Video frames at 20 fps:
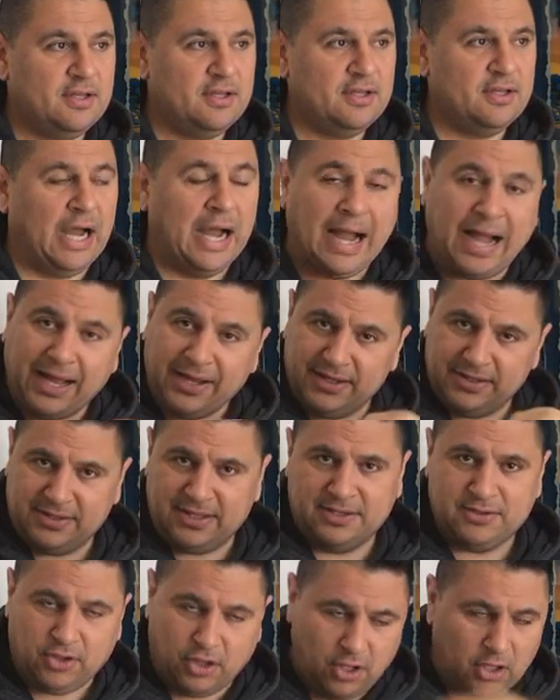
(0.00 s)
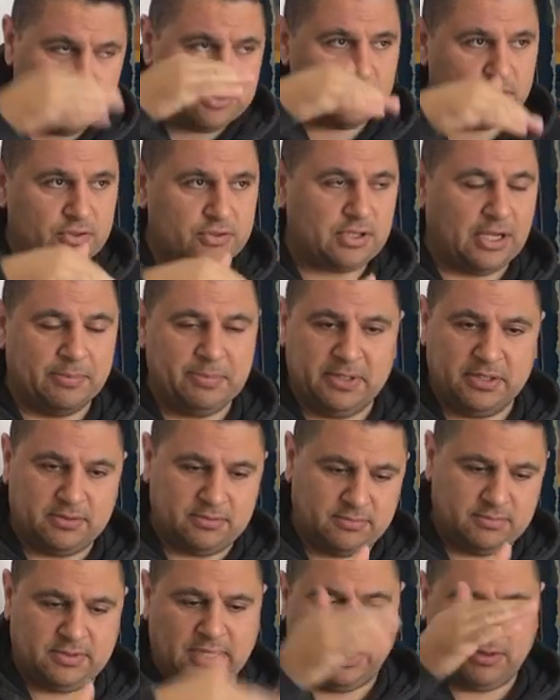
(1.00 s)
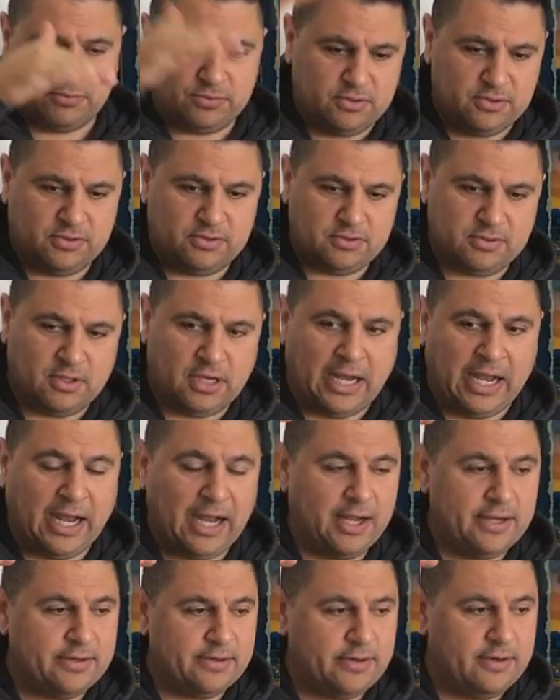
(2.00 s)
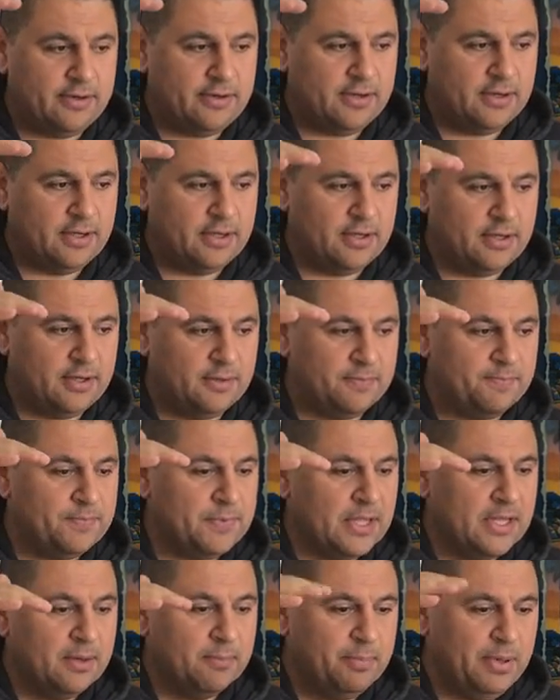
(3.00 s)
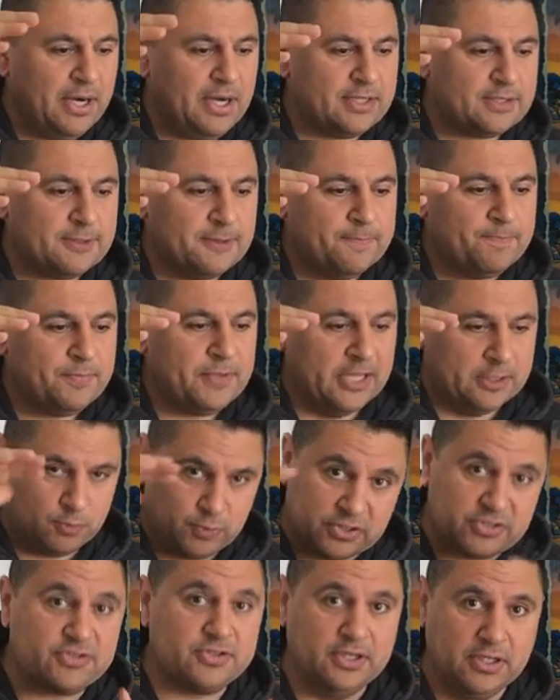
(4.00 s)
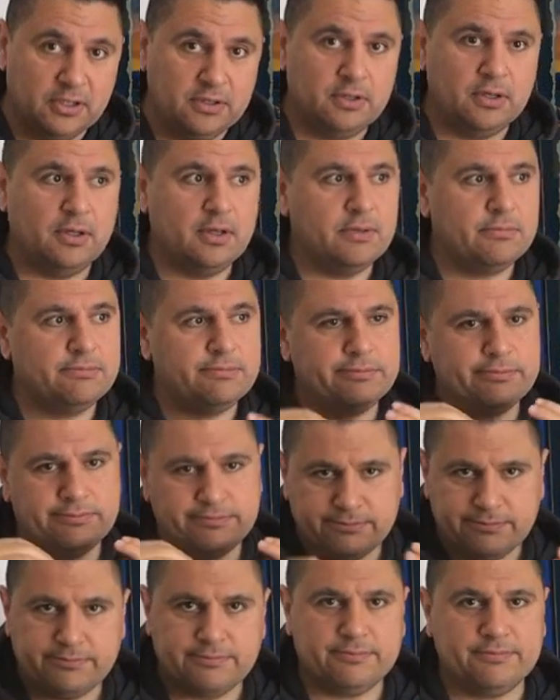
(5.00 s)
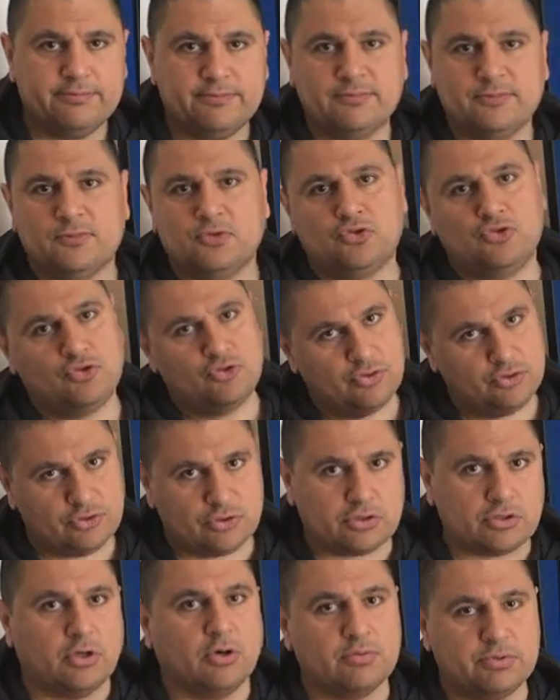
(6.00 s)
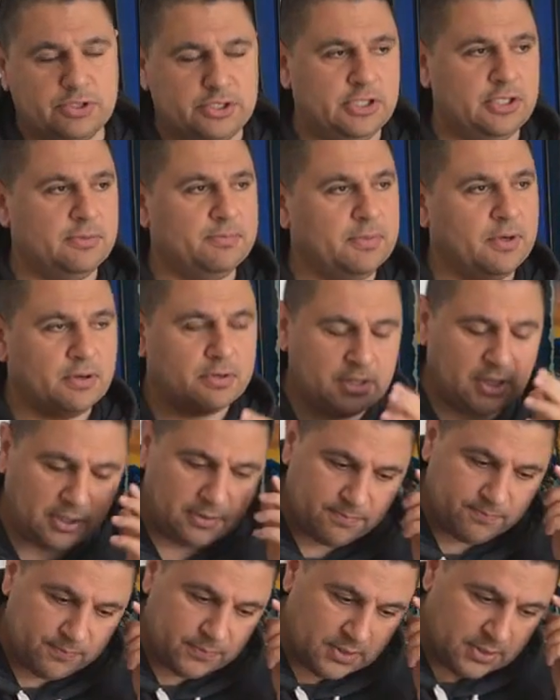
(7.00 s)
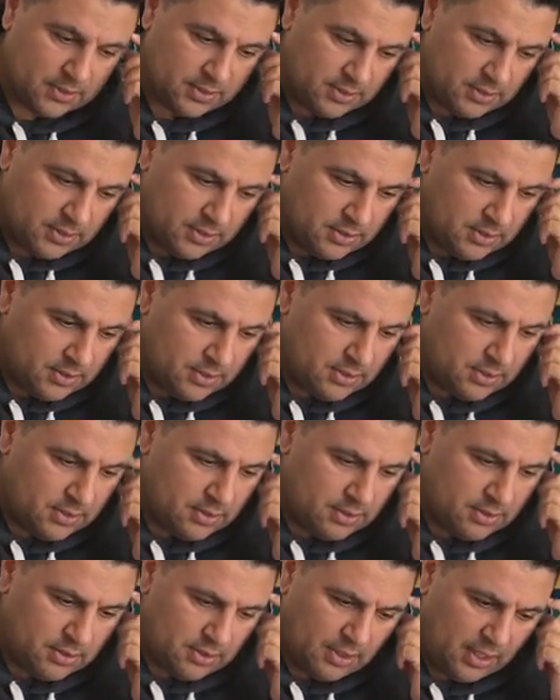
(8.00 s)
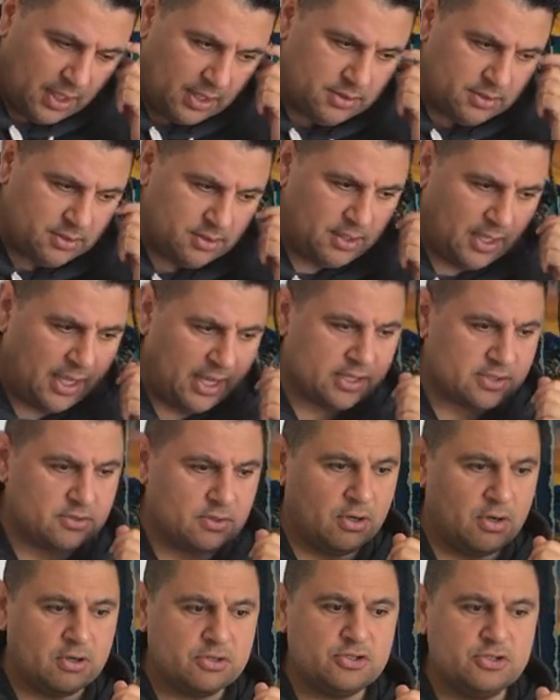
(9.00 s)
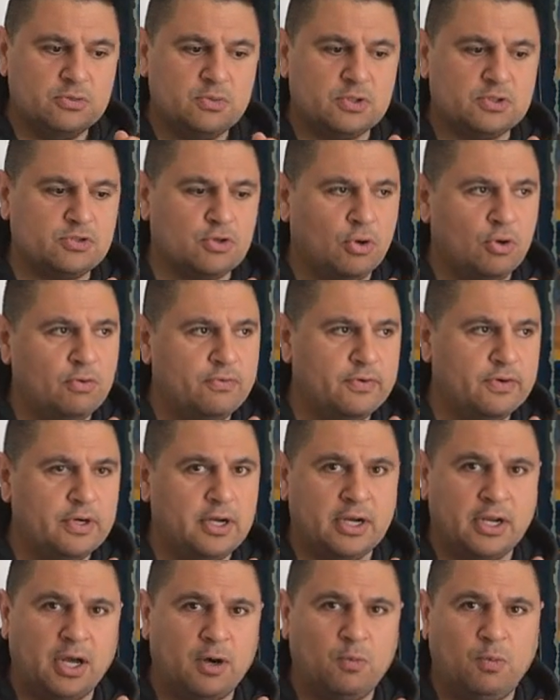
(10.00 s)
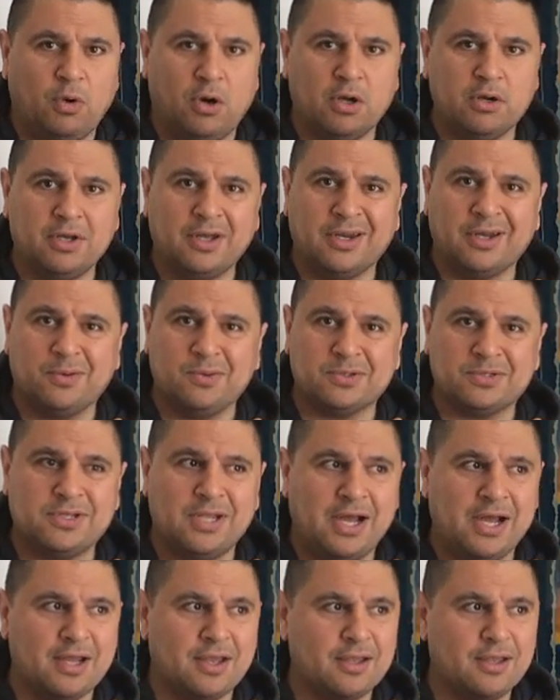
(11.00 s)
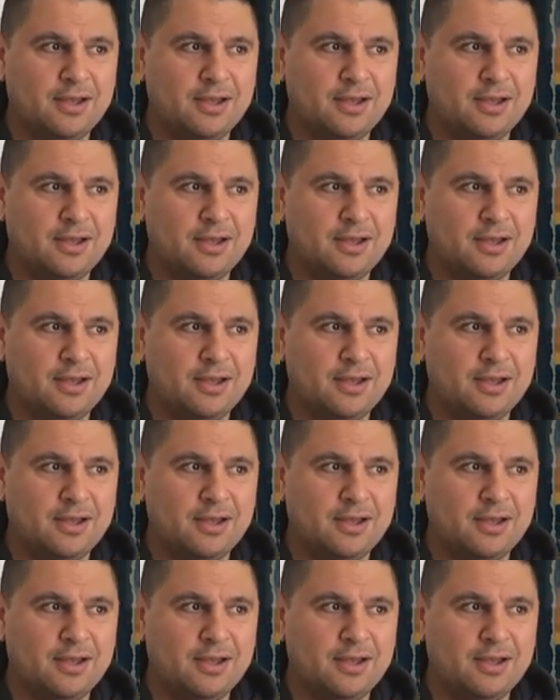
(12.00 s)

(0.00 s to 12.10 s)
higher than the others. I mean, thousands higher. But it was still so cheap, okay? And the auction was over and I won, and I was like,